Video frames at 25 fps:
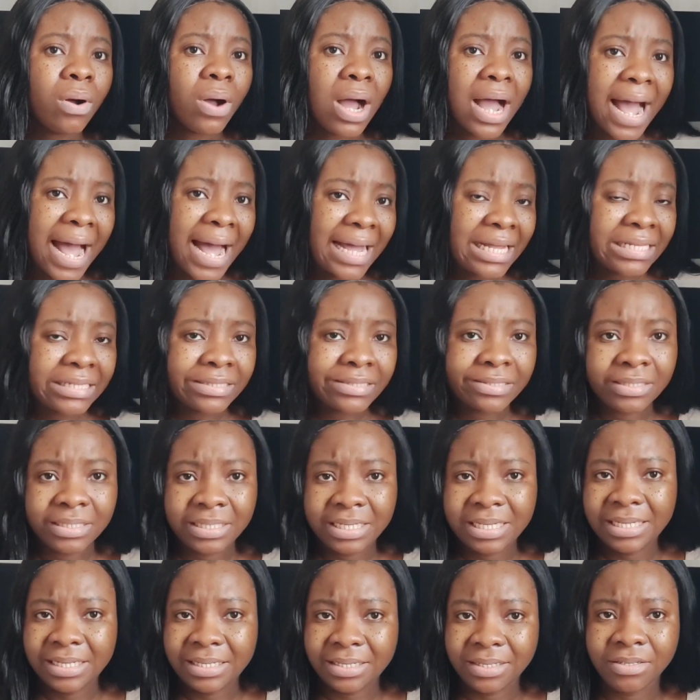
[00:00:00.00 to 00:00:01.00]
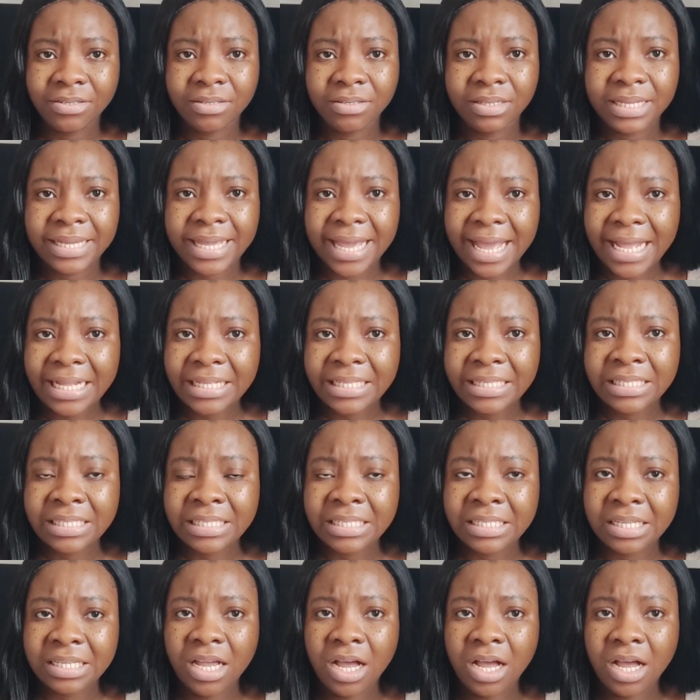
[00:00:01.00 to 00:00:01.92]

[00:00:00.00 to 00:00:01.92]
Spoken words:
and get